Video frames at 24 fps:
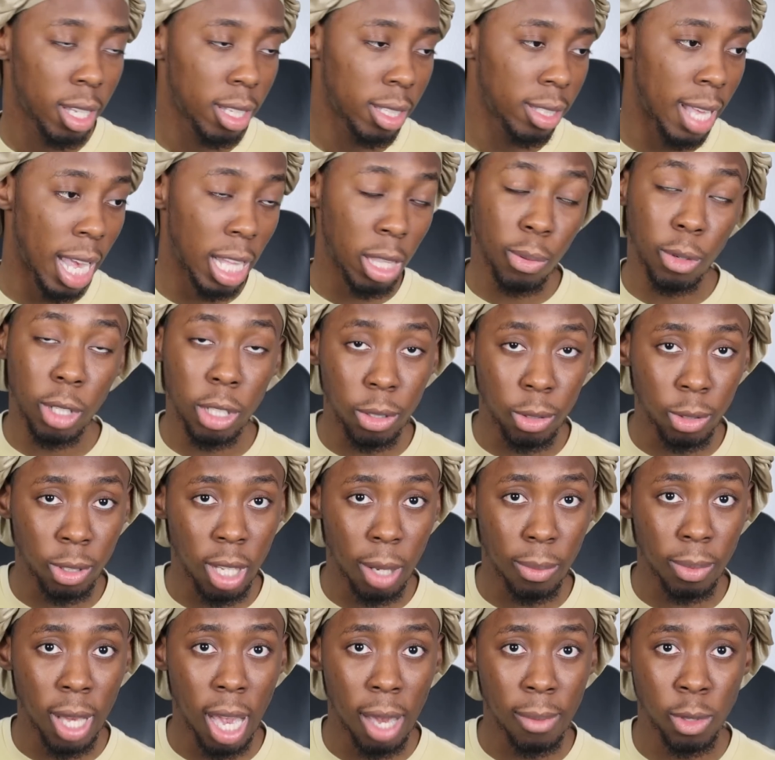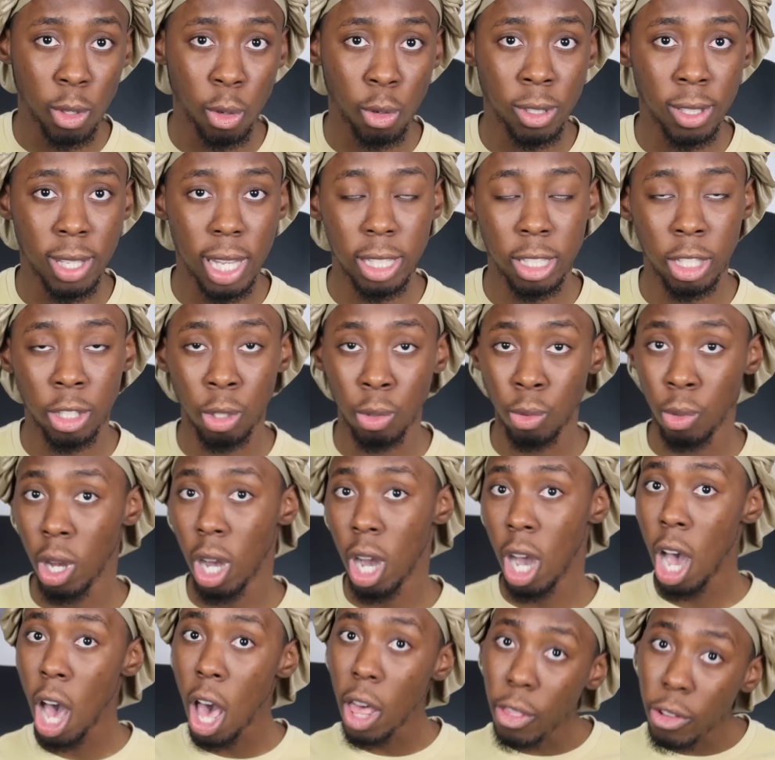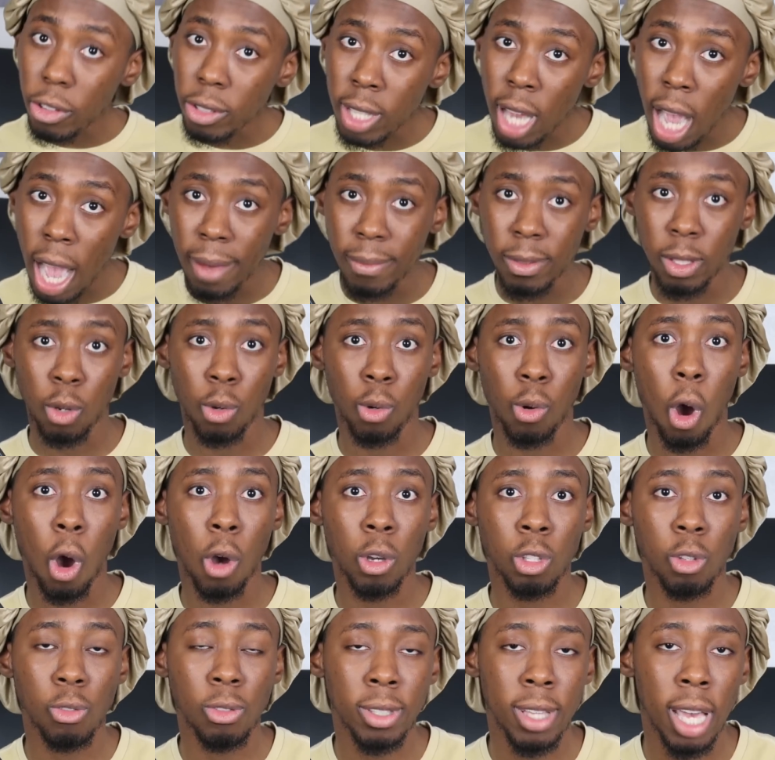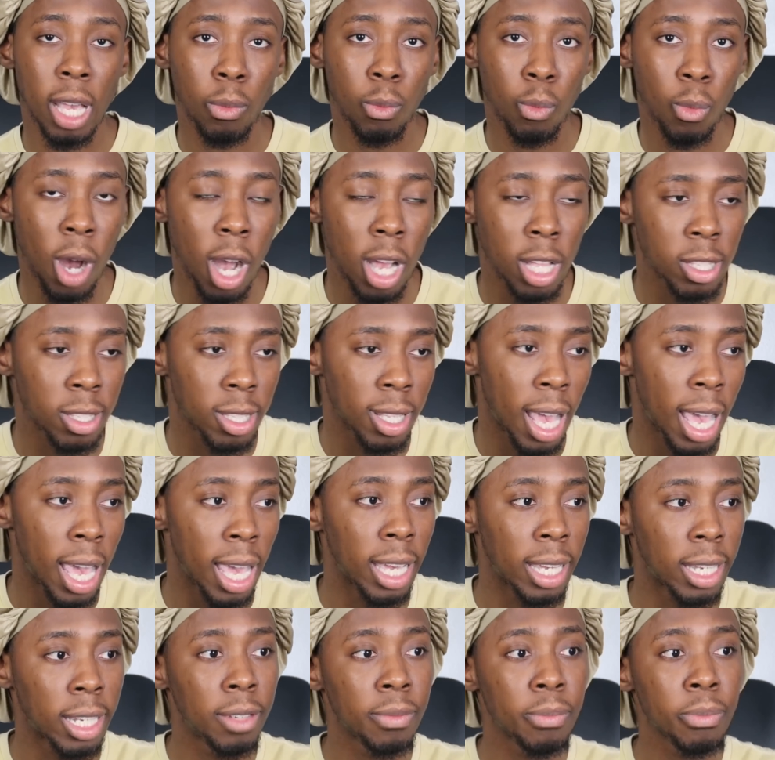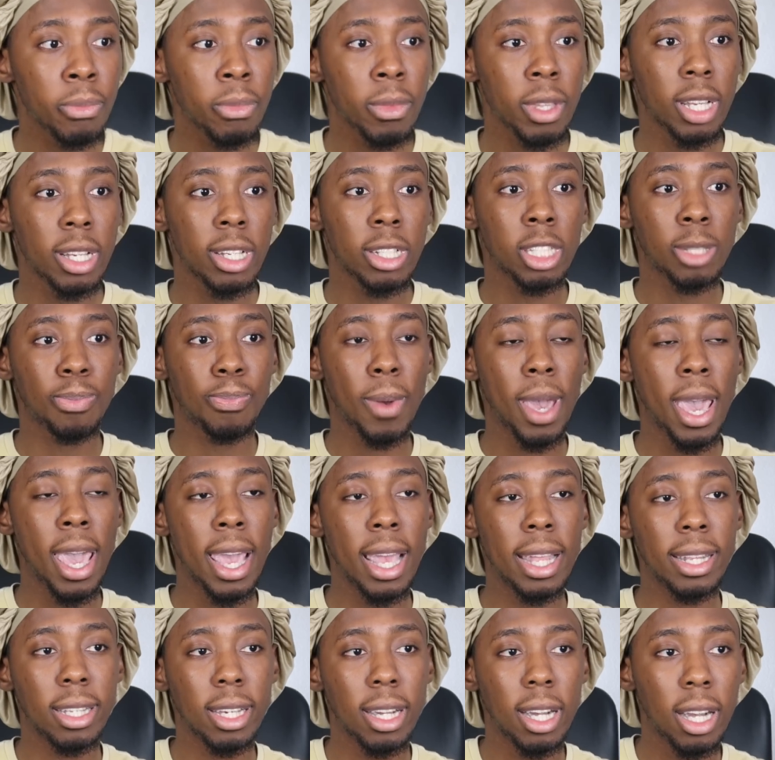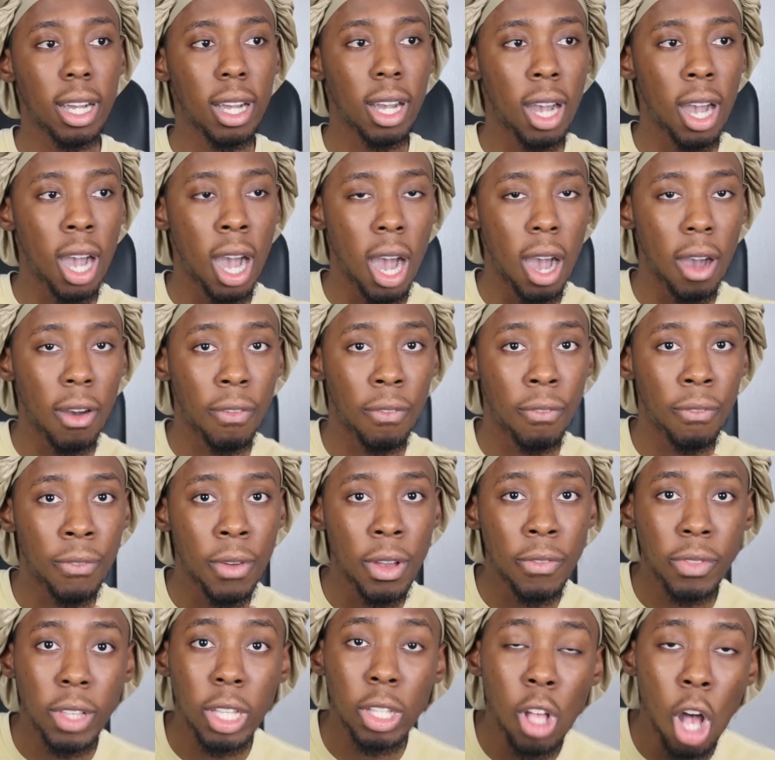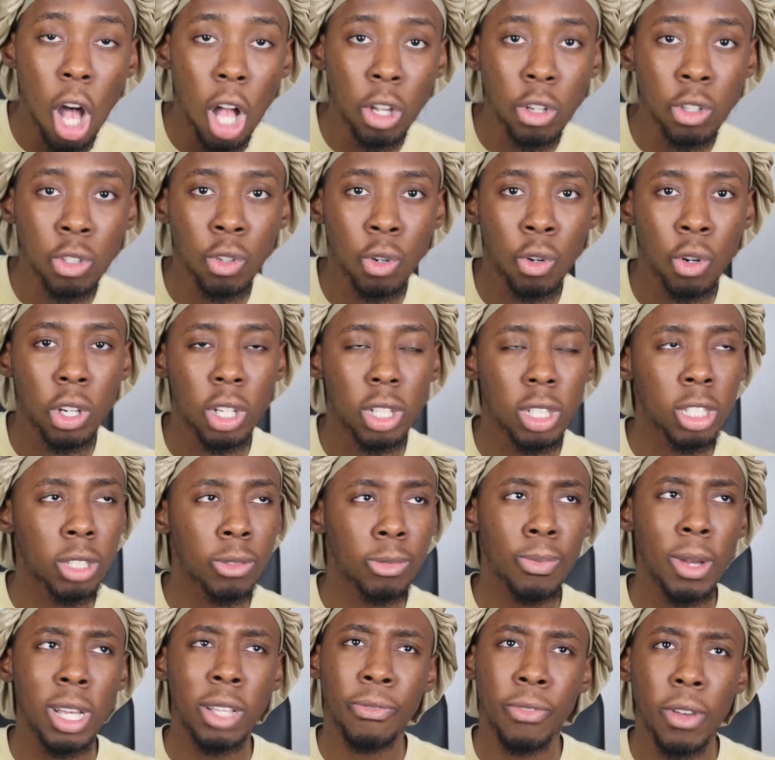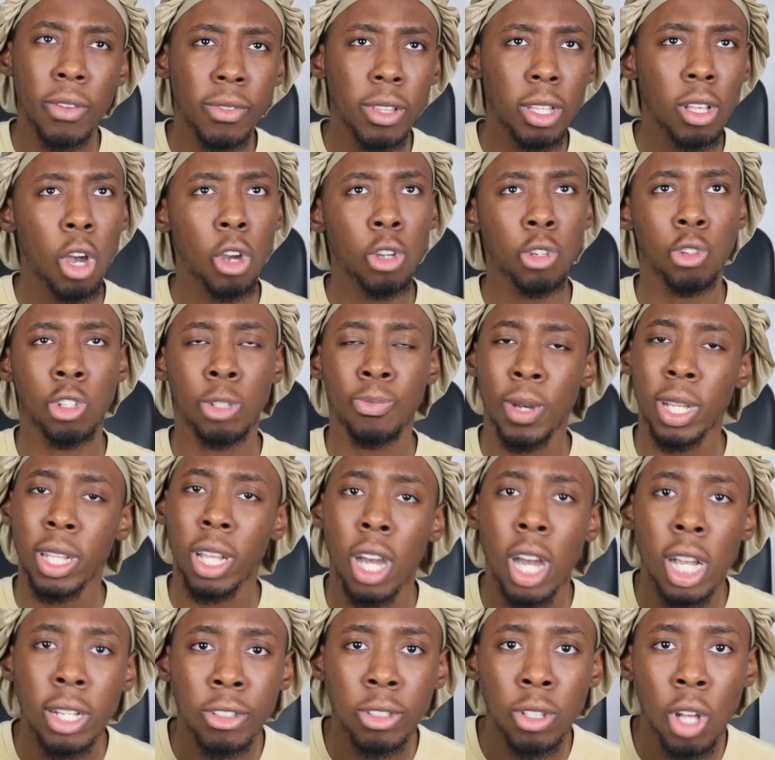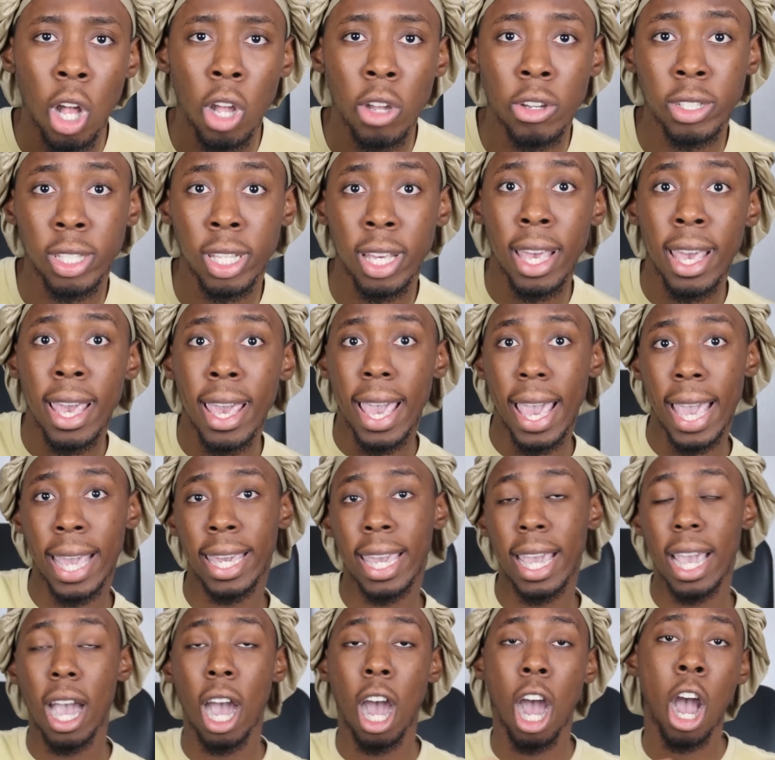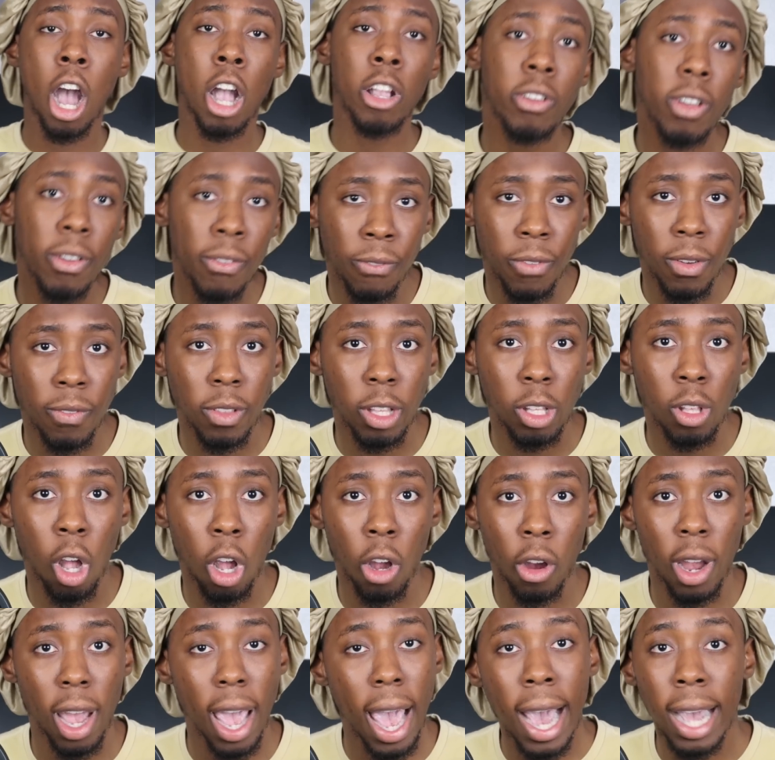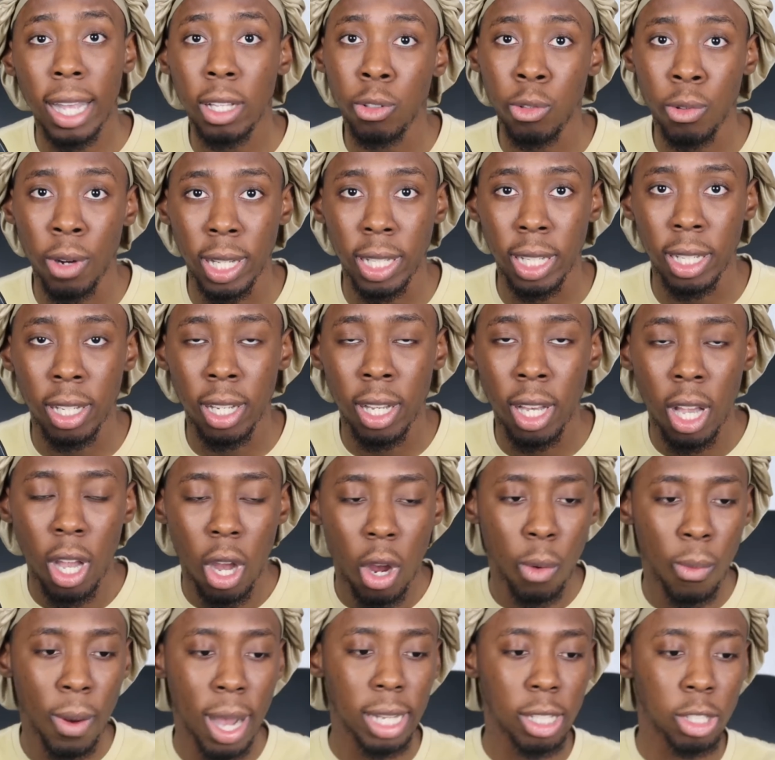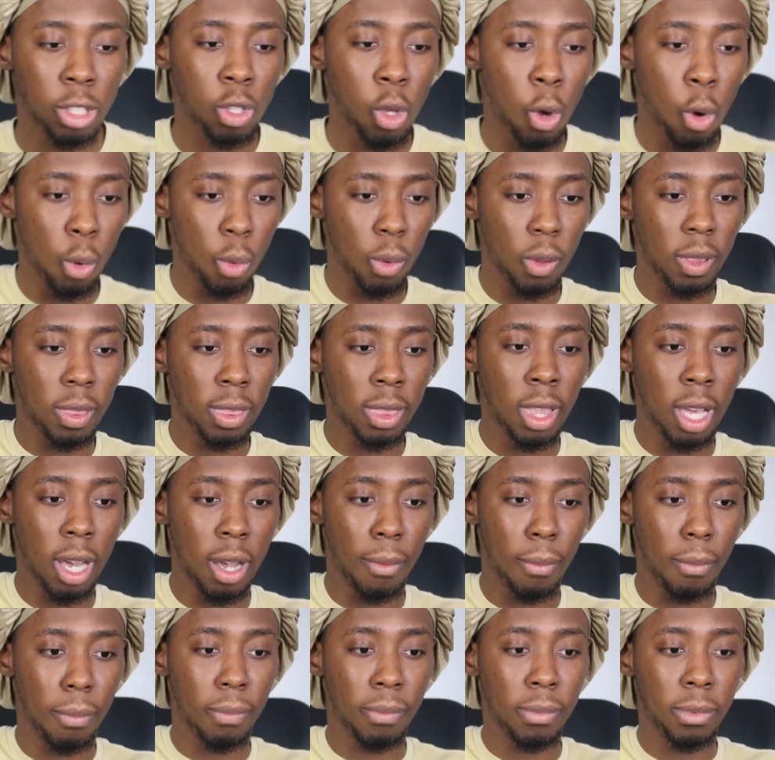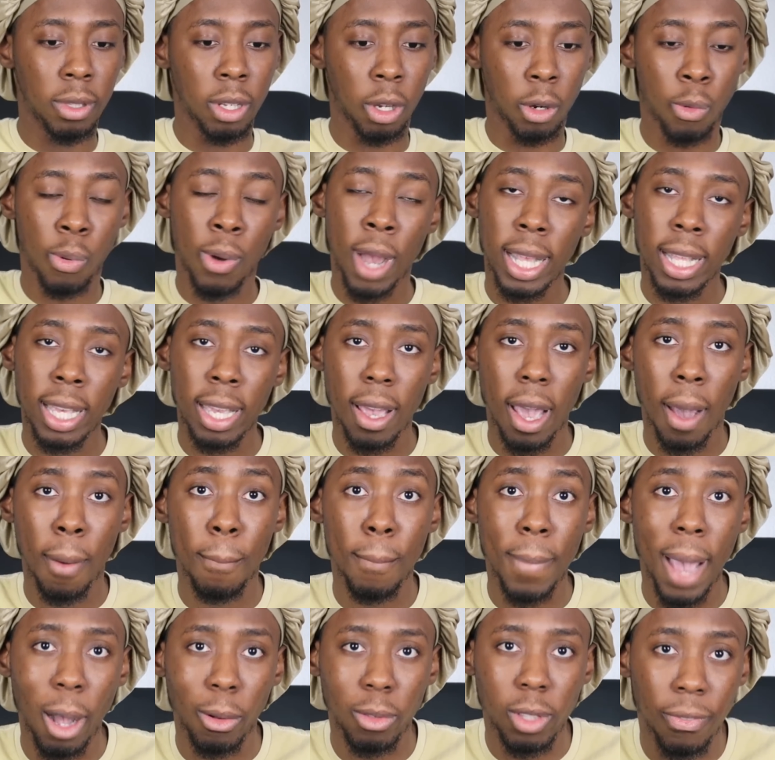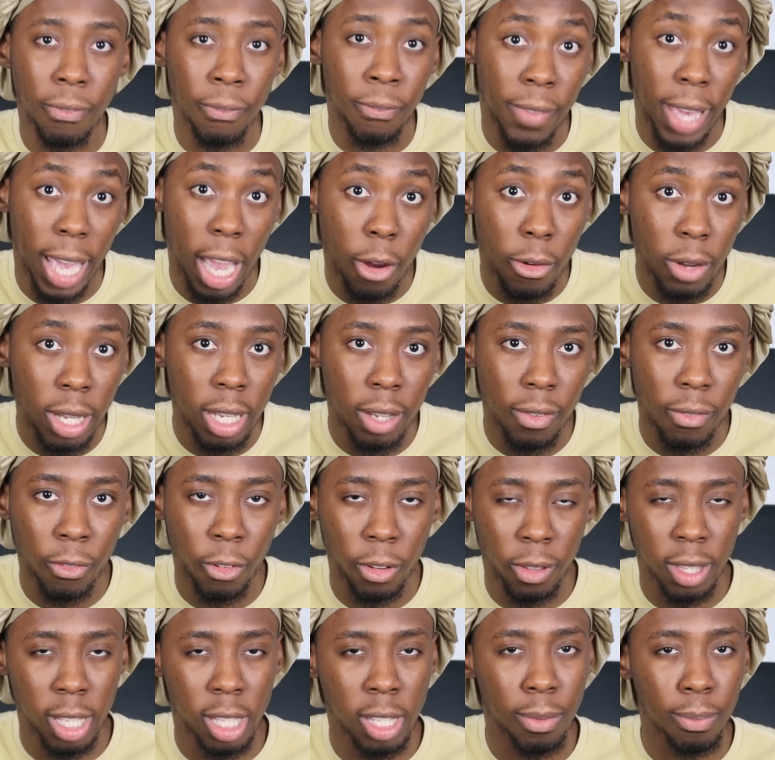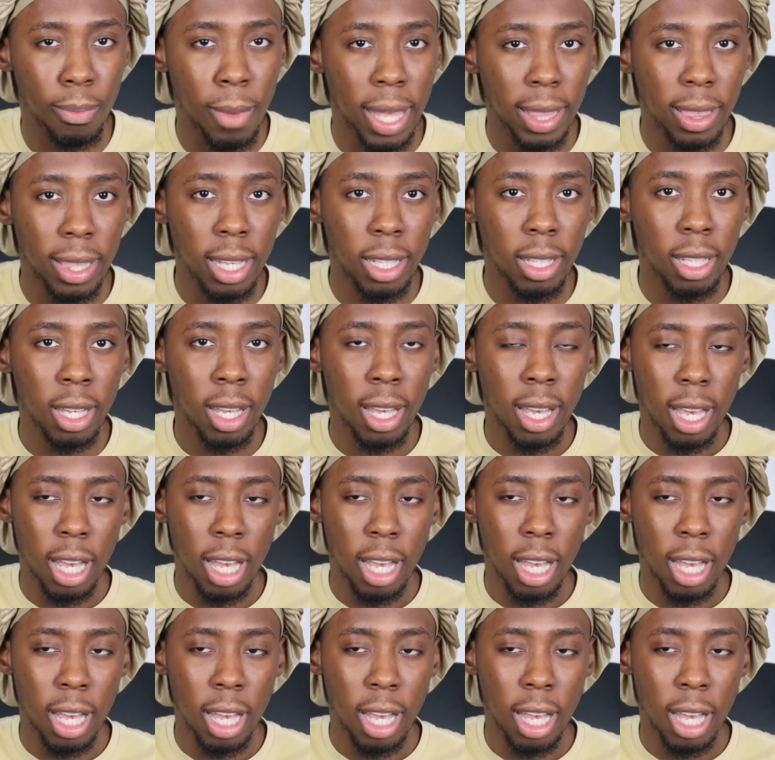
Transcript: That's where sometimes they'll send to you. Other times they'll also send ones like spend $50 or spend $50 or spend $100 and get $150 ads credit, right? So the credit amounts vary for this method.